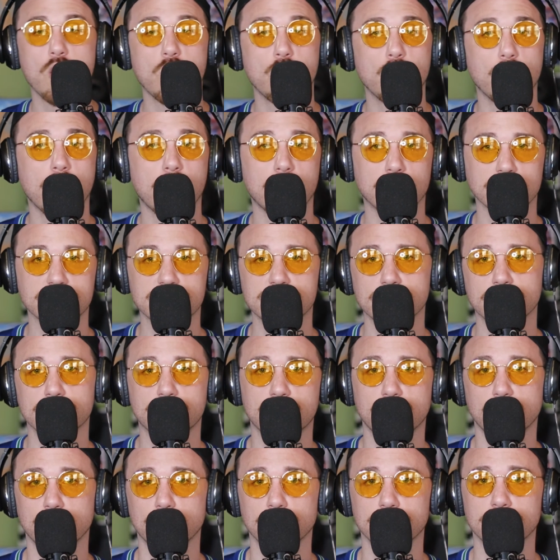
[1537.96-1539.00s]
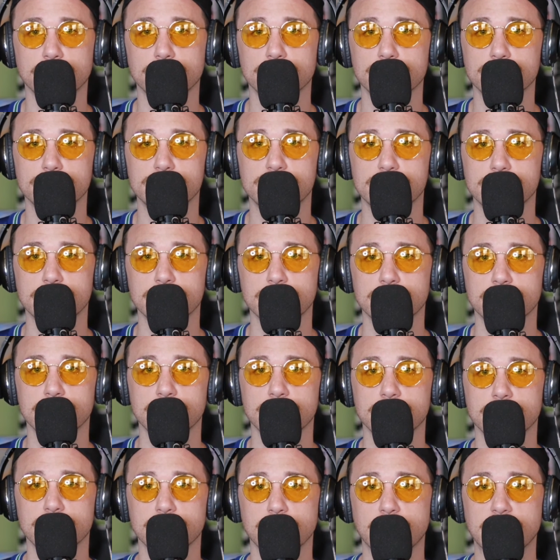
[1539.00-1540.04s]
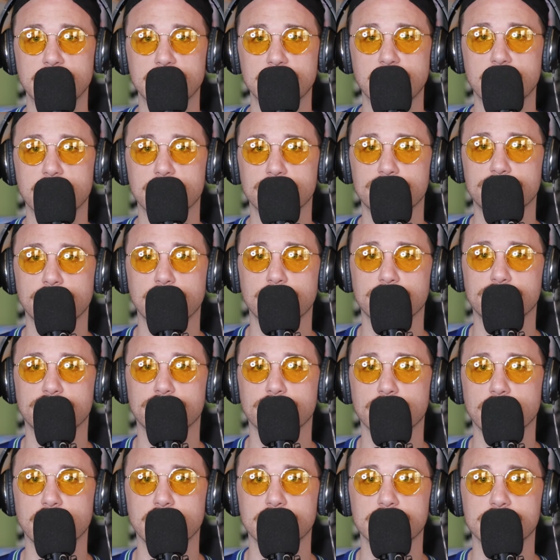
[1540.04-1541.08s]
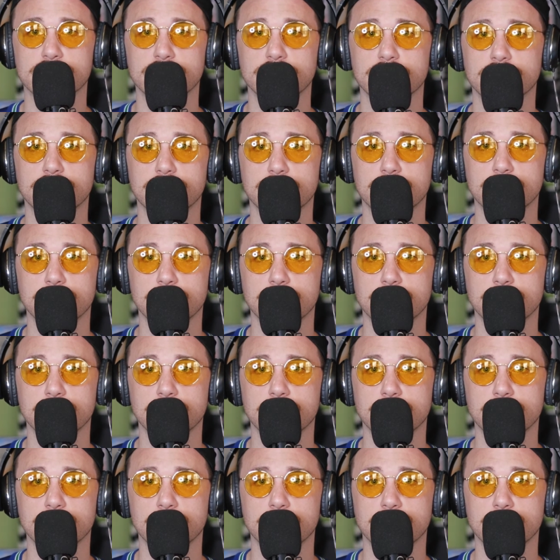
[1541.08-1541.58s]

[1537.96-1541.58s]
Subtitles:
Oh, also cool news in the NFL front.